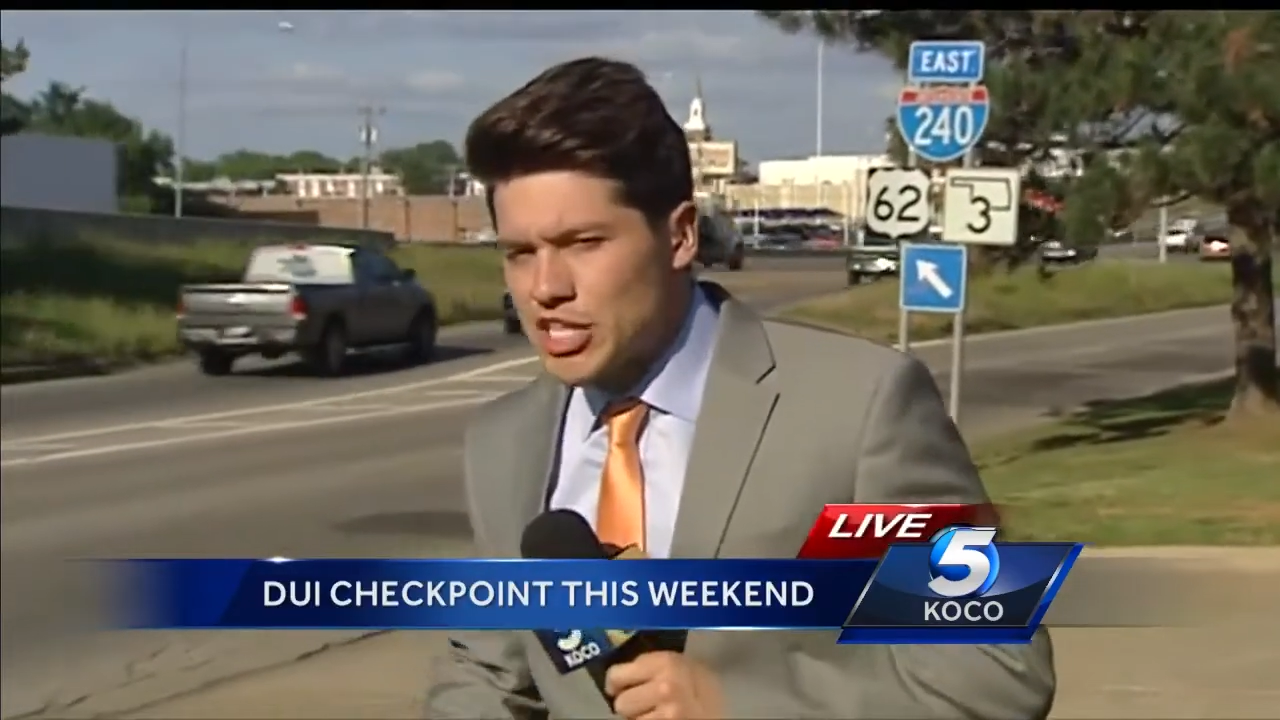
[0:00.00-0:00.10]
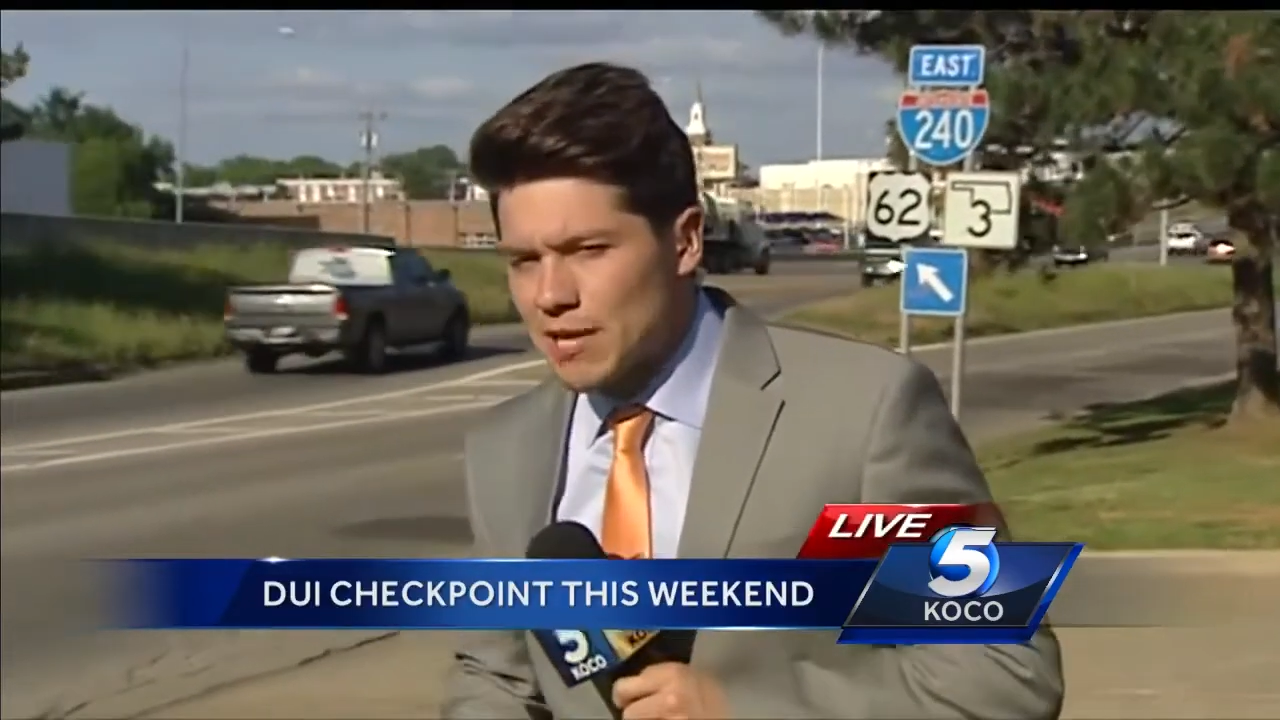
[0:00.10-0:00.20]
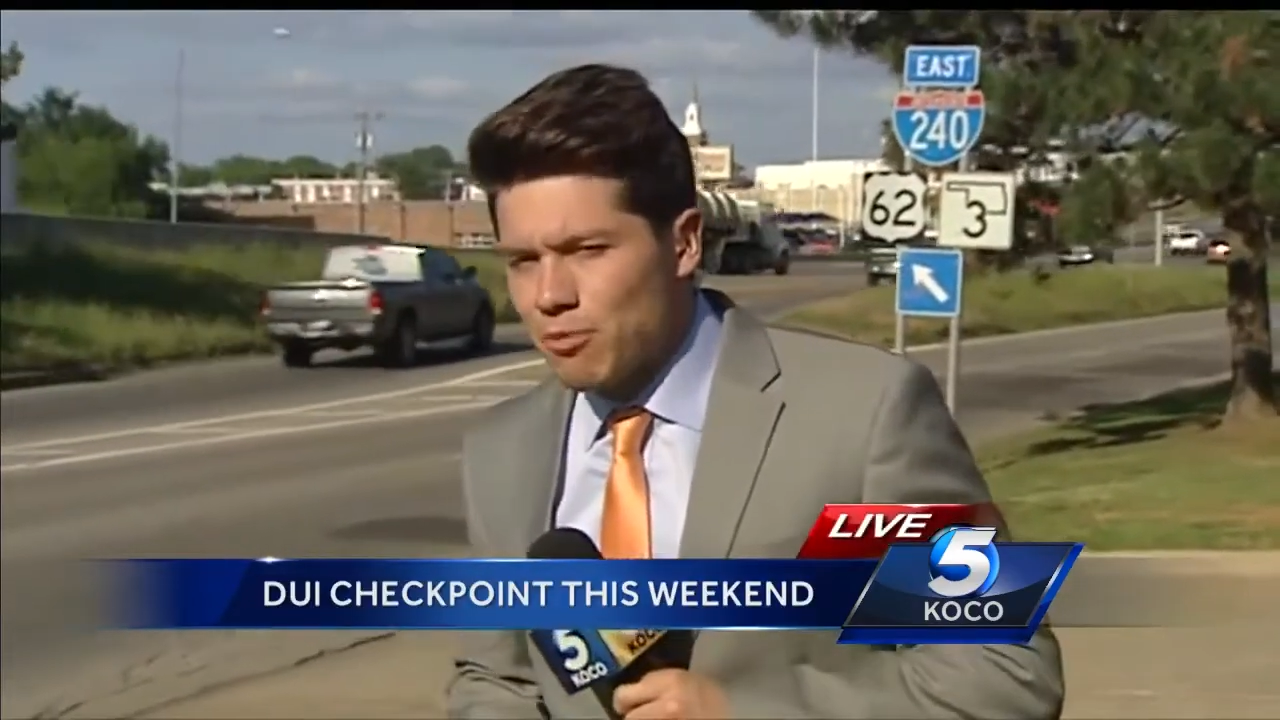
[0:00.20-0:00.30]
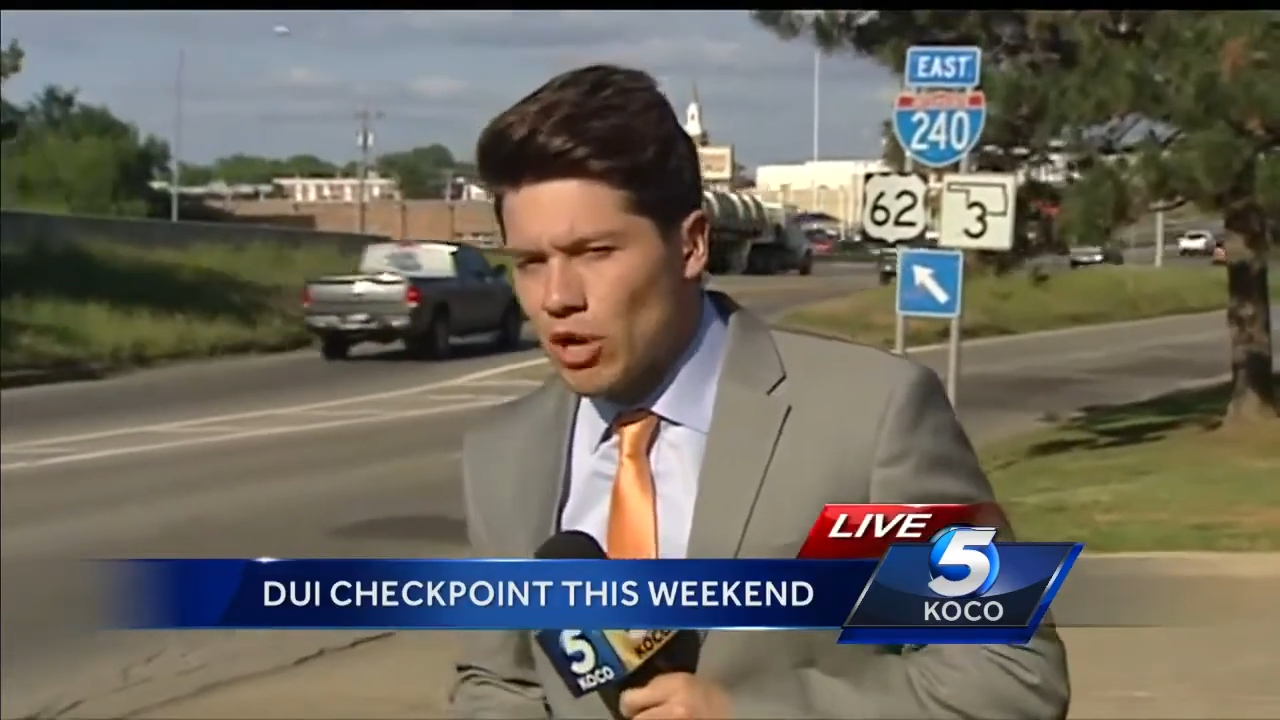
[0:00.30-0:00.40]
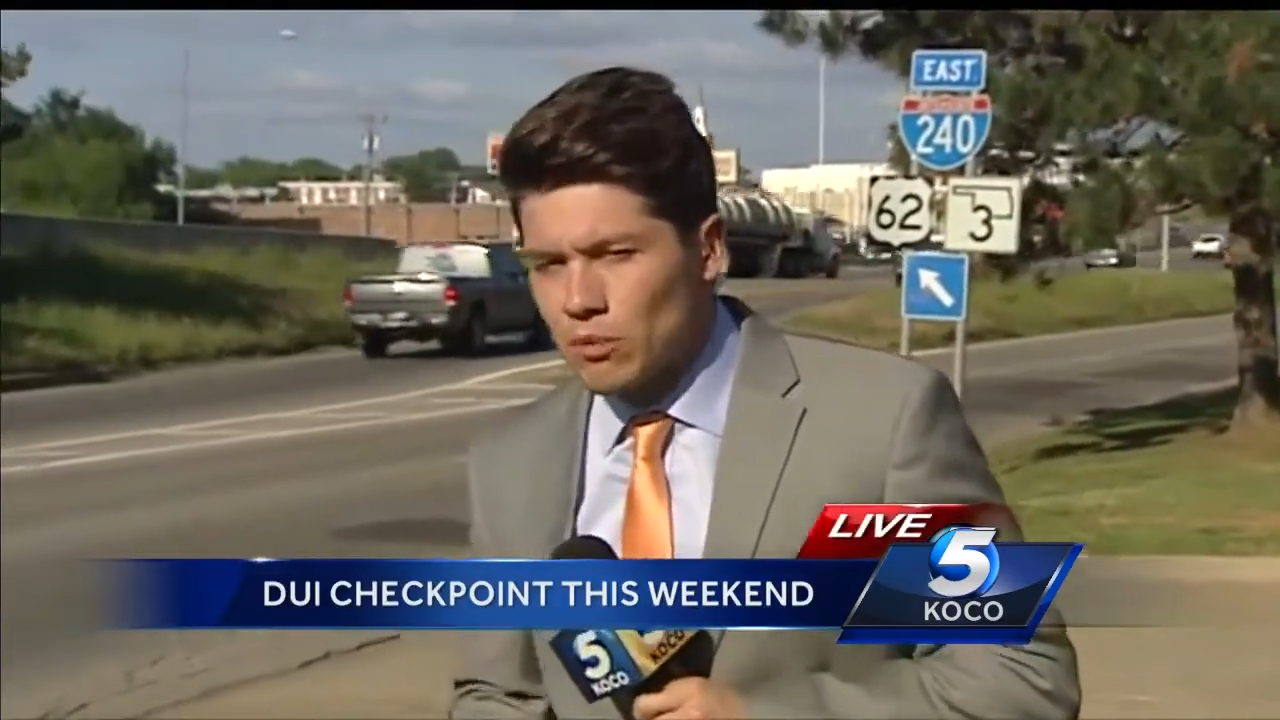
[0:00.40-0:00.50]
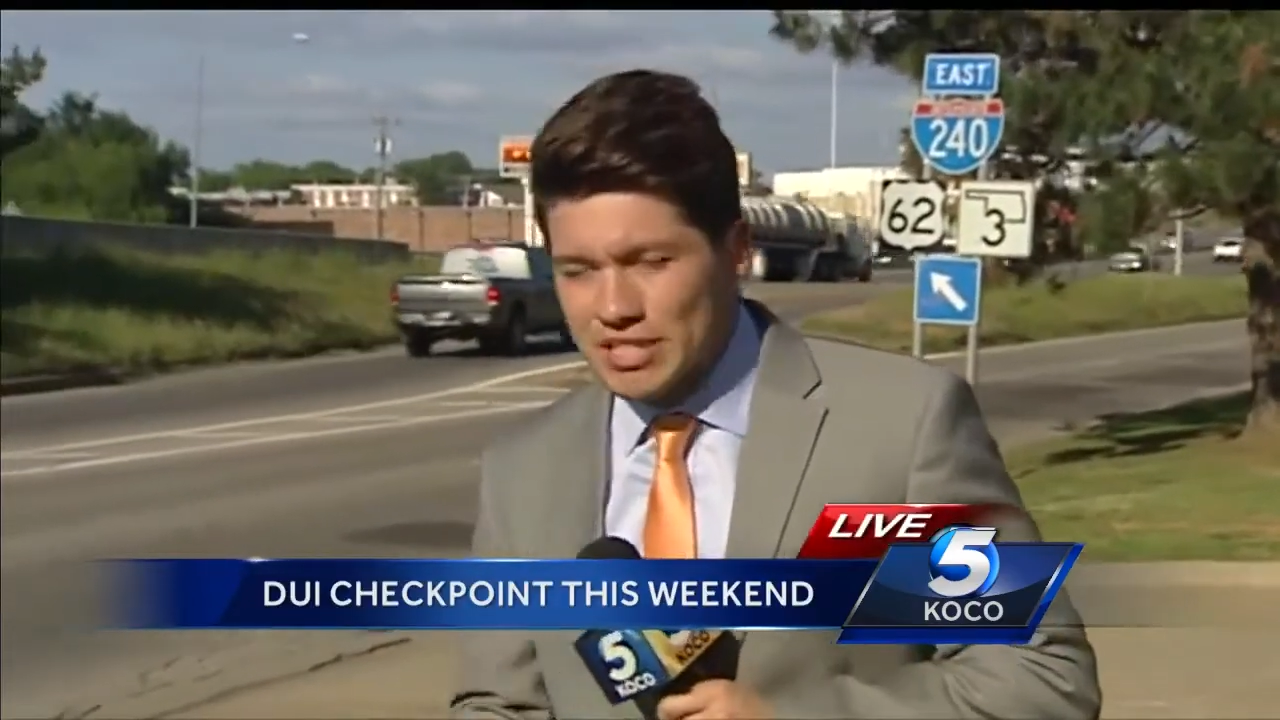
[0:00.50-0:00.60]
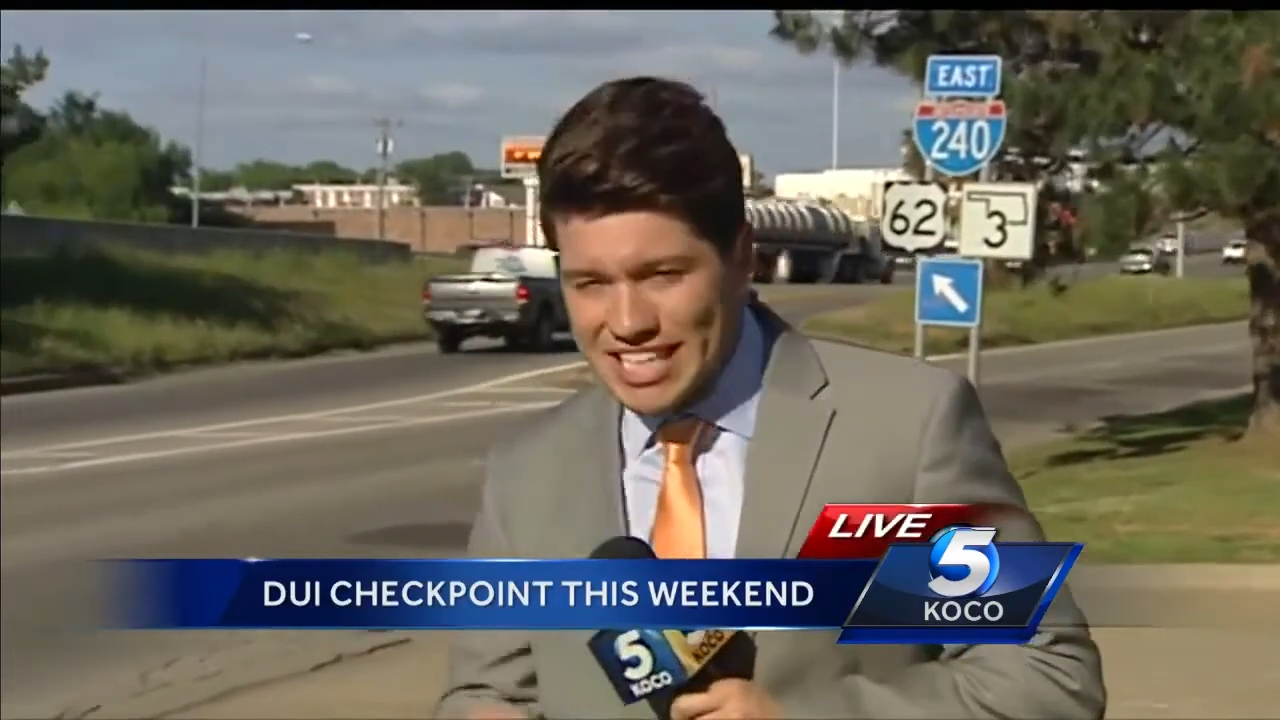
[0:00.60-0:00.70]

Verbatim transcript: checkpoint will